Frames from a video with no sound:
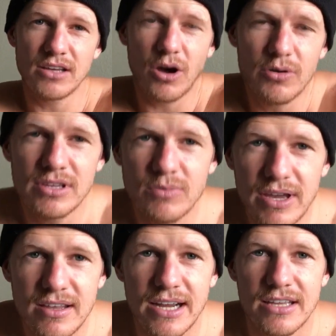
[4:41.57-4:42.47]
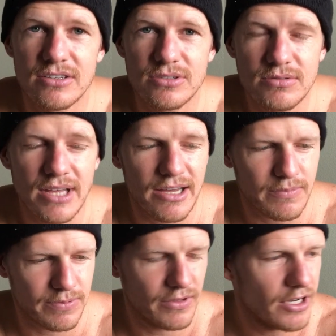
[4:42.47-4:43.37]
The only way that I can do
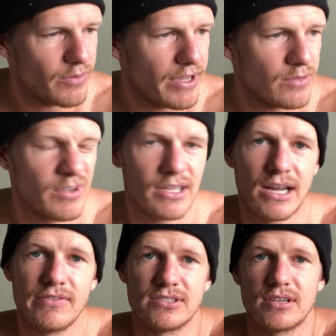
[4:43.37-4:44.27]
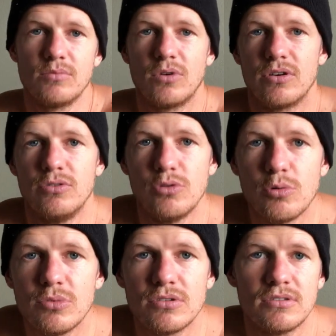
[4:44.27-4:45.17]
that, the only way that we can have a somewhat
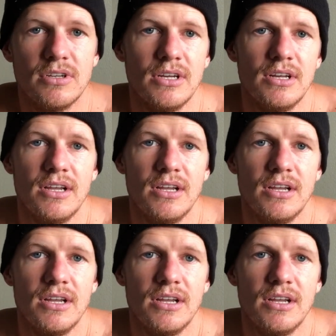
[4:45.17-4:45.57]
normal